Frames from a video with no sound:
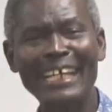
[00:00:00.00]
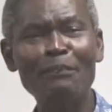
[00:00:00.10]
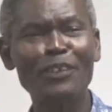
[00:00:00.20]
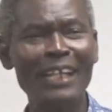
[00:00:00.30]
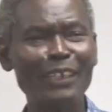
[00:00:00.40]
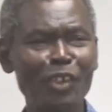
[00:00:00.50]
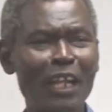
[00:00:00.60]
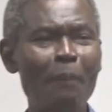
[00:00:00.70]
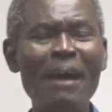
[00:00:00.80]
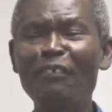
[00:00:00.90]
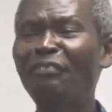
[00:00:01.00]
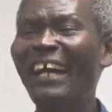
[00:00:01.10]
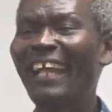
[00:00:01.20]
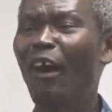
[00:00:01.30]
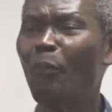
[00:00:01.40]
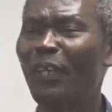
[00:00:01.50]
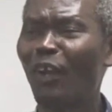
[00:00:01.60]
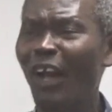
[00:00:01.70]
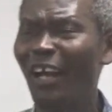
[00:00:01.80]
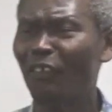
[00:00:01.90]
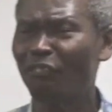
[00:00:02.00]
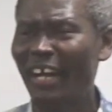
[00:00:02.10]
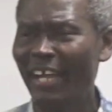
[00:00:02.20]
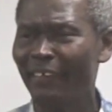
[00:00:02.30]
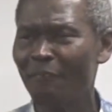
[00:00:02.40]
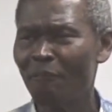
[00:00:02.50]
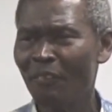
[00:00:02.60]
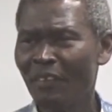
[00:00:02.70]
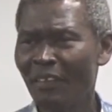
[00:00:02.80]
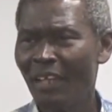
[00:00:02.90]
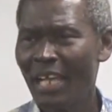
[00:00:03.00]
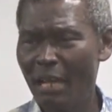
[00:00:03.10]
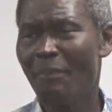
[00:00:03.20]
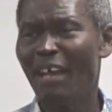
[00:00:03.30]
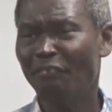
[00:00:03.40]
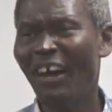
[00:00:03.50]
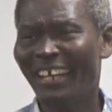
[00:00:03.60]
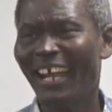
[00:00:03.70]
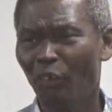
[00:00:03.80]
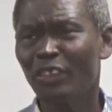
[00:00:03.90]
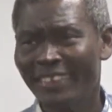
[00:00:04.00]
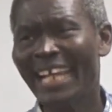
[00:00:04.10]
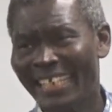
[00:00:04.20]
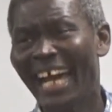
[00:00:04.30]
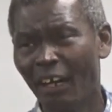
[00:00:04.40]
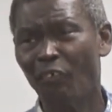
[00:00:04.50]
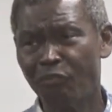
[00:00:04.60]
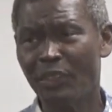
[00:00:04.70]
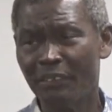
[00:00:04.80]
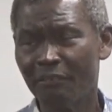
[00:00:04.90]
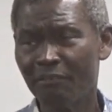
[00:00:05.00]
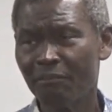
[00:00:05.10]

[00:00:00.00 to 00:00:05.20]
came to that so that my Father will be glorified. And my Father will take care of me.